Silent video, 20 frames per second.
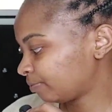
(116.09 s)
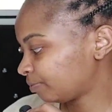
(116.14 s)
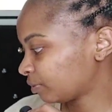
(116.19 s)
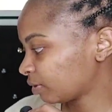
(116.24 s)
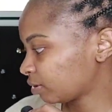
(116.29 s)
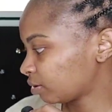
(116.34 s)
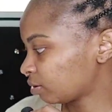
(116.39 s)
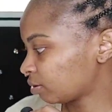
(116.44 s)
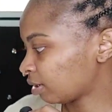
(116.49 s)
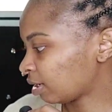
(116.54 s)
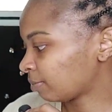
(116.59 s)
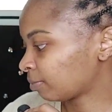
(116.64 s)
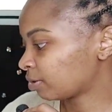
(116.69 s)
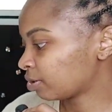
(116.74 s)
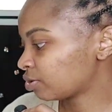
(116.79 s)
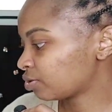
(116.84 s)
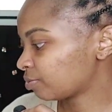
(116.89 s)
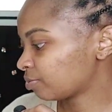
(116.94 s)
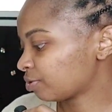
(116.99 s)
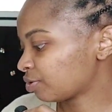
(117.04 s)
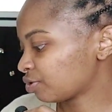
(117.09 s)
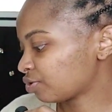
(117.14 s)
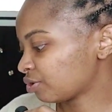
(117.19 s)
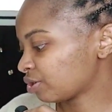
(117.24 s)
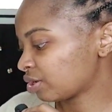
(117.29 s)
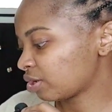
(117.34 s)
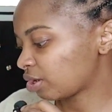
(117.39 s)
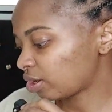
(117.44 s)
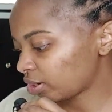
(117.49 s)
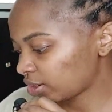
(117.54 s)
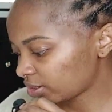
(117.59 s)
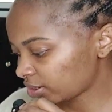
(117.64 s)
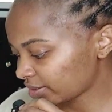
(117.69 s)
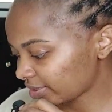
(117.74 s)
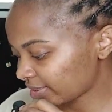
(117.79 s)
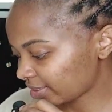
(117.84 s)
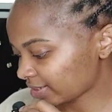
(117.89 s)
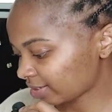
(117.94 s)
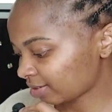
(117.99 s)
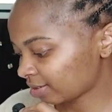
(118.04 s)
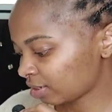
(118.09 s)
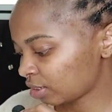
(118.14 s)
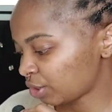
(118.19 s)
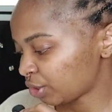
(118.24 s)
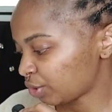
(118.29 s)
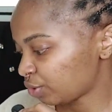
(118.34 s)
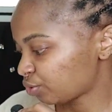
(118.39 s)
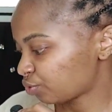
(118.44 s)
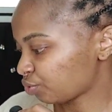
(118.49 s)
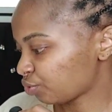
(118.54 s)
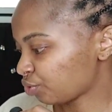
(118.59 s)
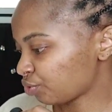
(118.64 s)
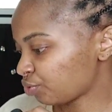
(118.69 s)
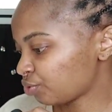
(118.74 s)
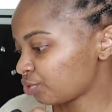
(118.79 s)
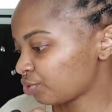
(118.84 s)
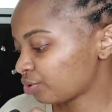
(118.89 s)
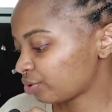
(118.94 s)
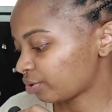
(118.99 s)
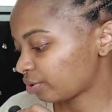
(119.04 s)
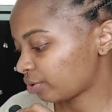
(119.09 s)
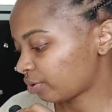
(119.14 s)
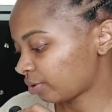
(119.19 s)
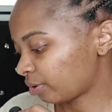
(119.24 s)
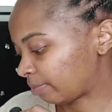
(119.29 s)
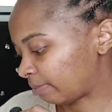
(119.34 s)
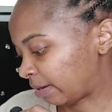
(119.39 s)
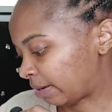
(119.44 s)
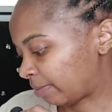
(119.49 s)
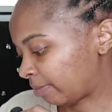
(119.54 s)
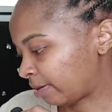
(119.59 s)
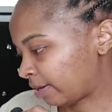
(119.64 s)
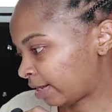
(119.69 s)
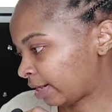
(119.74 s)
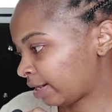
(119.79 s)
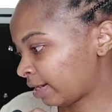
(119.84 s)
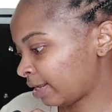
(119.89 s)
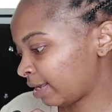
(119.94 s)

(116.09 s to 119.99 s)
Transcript: So I'm going to be showing all this to you on my bed,